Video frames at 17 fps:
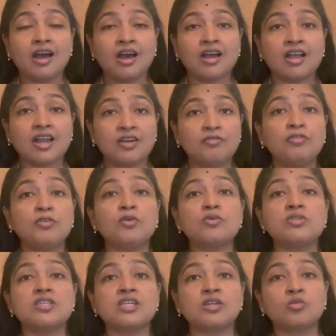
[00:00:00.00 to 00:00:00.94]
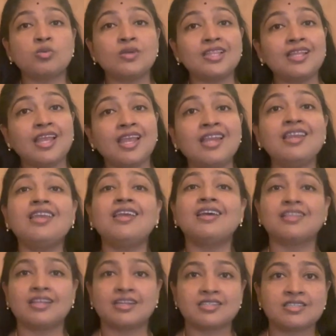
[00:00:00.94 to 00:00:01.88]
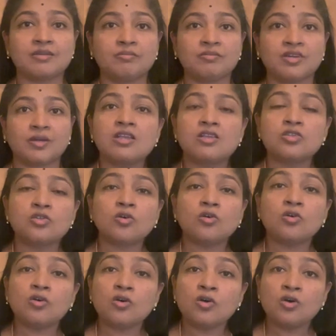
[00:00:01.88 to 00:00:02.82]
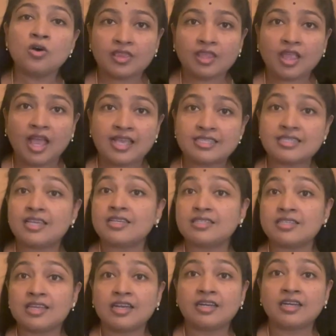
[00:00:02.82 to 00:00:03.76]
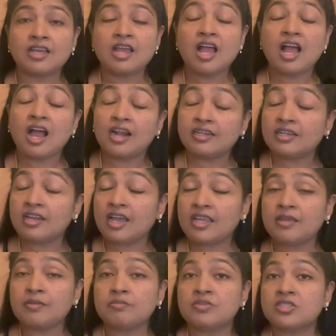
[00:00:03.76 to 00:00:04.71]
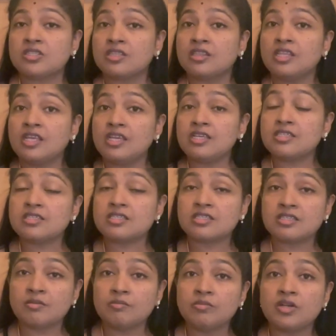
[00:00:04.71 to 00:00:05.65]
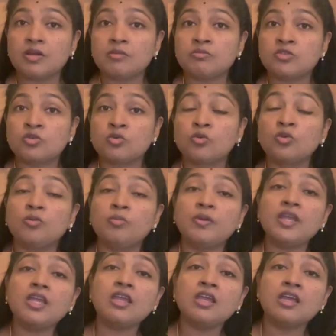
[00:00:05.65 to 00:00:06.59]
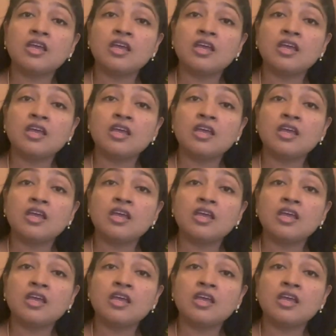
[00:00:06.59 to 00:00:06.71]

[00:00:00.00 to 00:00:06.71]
confuse it with any other symptom. So, as I said, at times these symptoms could be